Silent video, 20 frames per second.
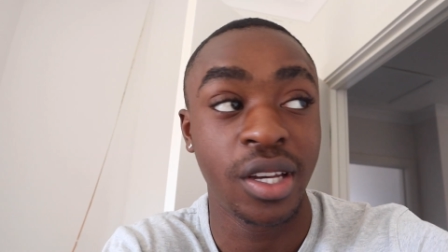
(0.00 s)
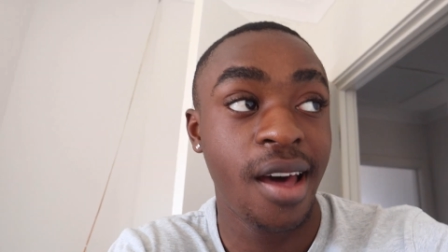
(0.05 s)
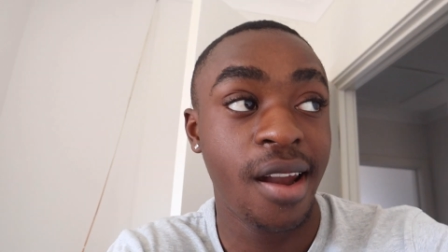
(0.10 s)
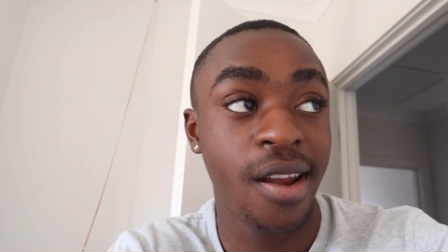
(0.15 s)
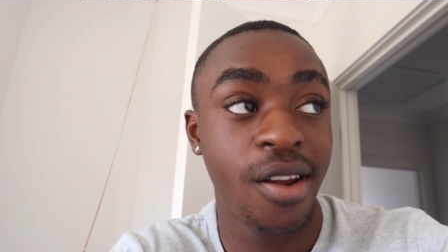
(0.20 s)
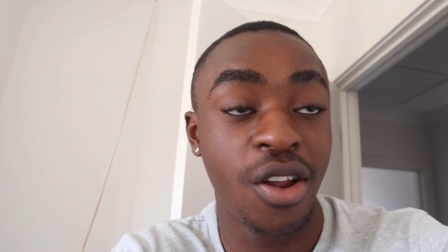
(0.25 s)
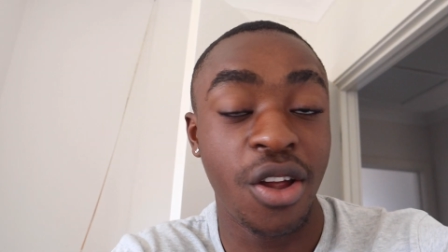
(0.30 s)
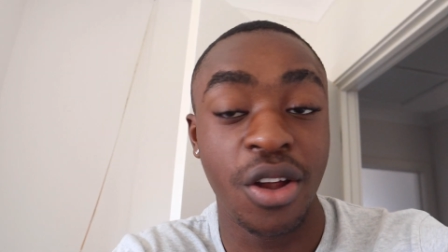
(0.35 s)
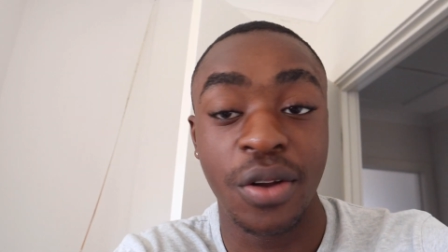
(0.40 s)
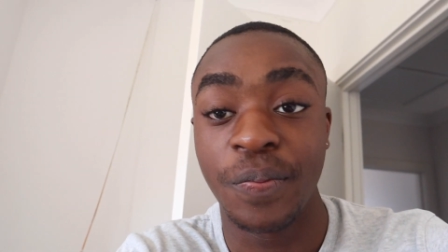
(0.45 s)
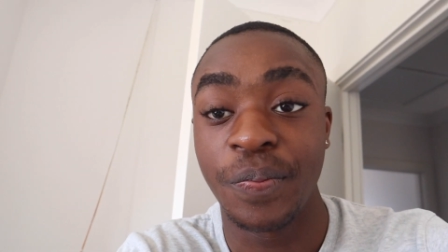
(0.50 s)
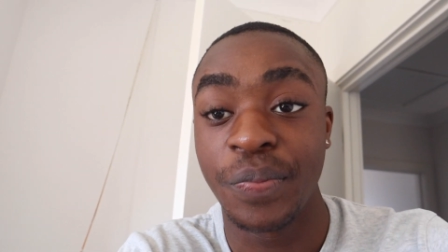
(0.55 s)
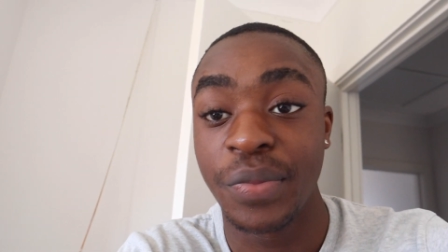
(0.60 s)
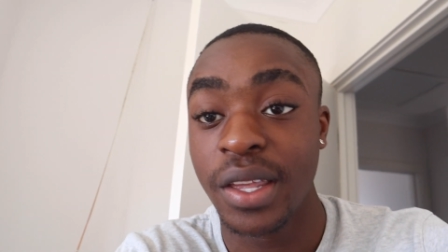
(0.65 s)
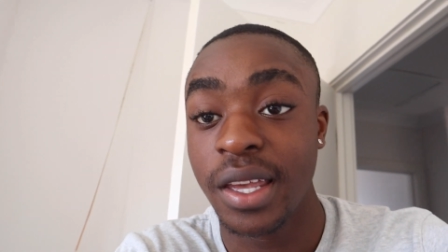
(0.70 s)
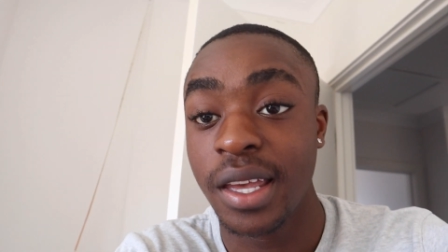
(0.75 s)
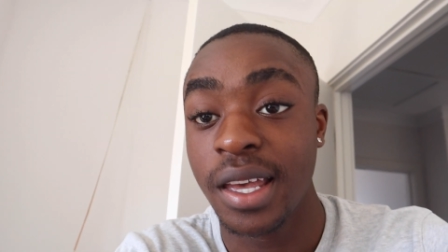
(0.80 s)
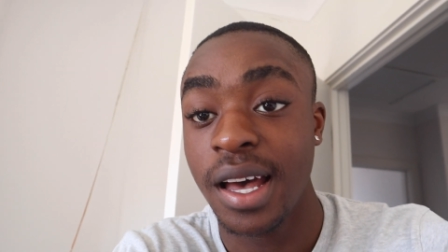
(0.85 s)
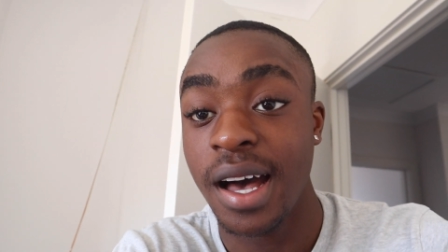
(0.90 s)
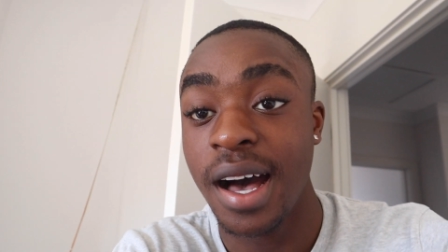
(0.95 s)
I don't know.
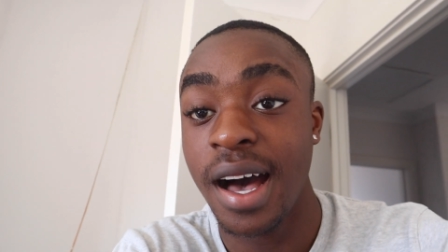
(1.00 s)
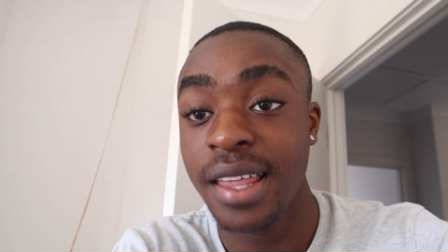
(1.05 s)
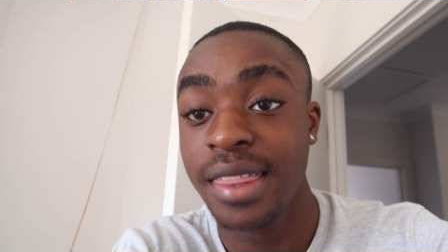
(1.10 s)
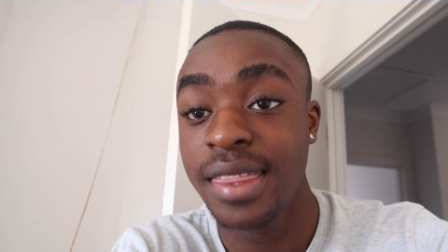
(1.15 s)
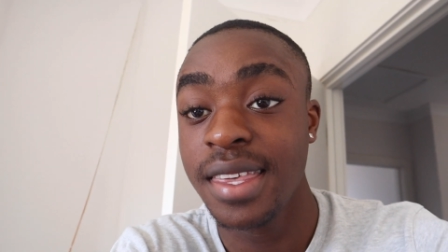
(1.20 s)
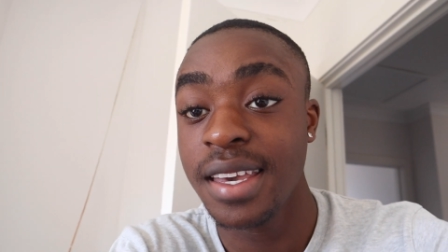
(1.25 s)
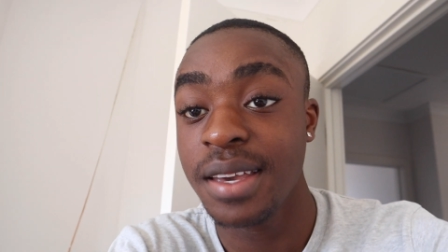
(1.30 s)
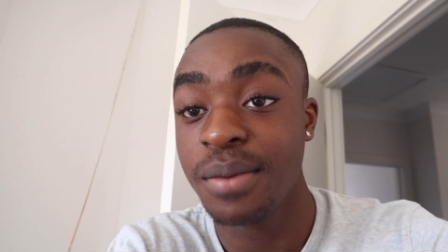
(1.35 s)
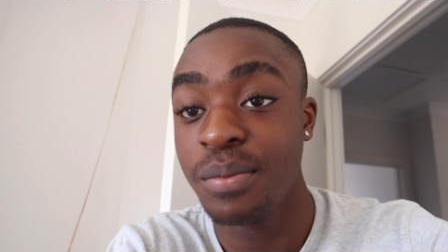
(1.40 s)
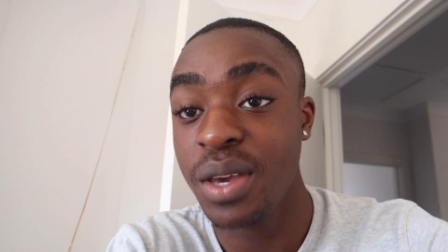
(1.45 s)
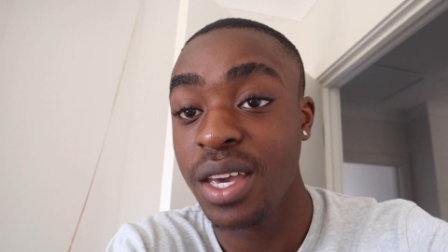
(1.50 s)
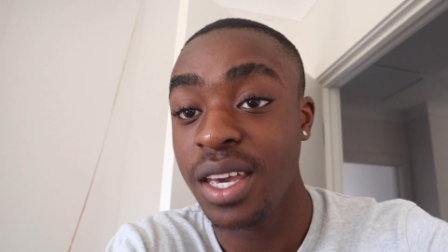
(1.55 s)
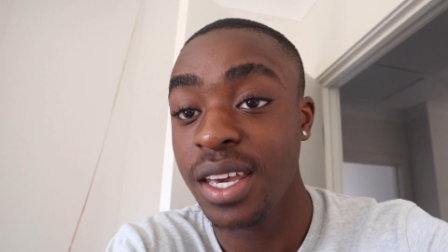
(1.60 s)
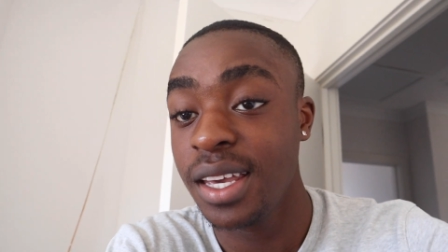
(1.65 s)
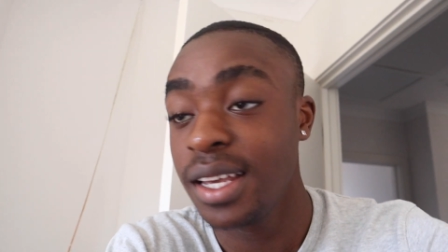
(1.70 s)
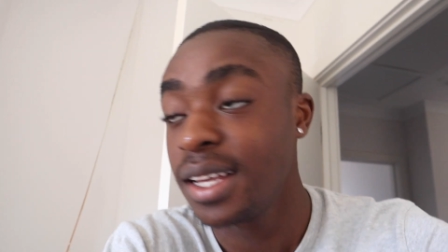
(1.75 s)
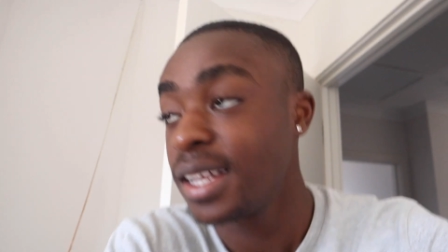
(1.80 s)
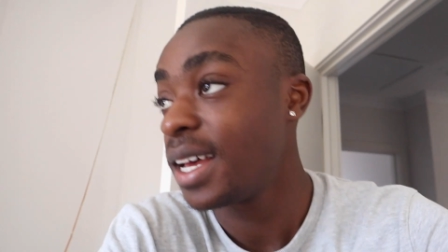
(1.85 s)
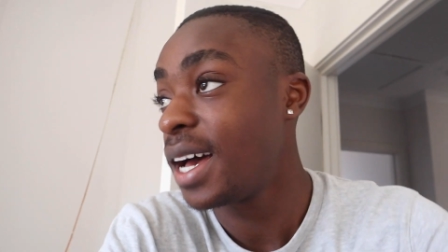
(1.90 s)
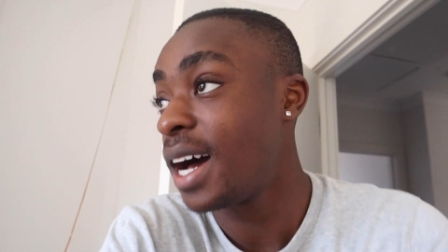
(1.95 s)
I think
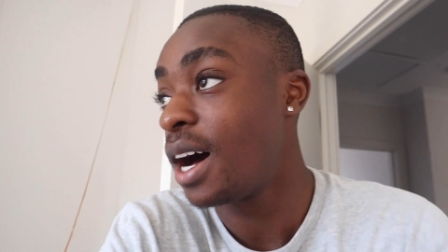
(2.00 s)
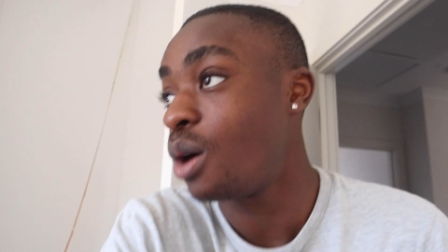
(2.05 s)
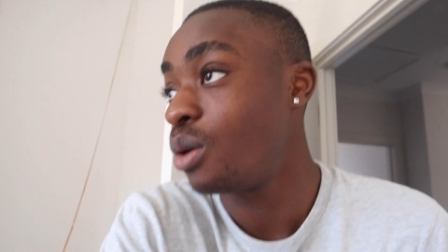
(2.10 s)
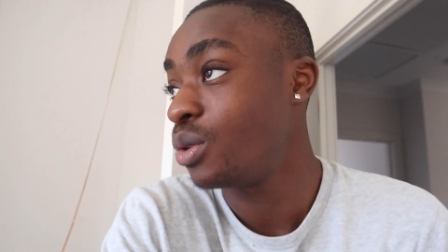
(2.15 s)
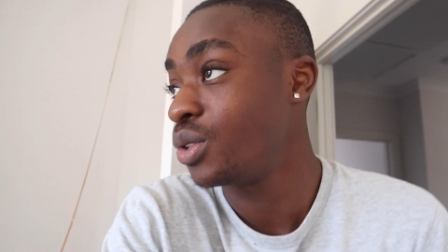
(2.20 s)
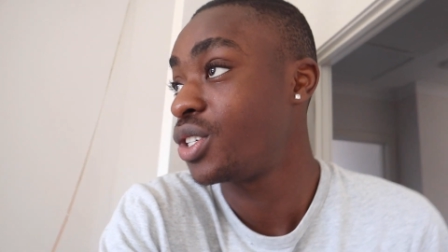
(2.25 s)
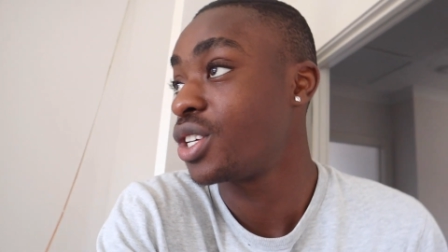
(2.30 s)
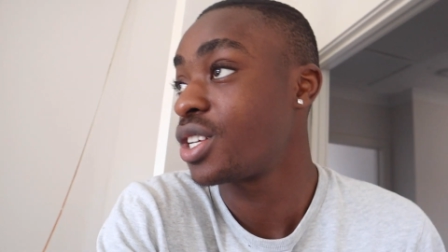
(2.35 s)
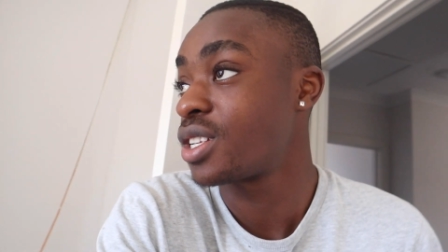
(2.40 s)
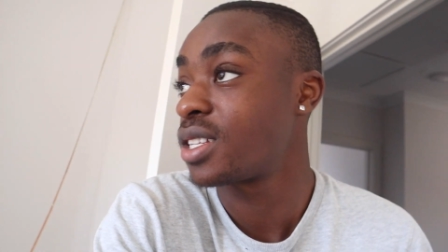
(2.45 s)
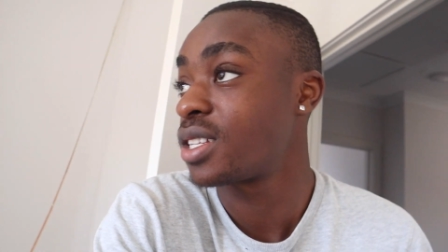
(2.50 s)
me, I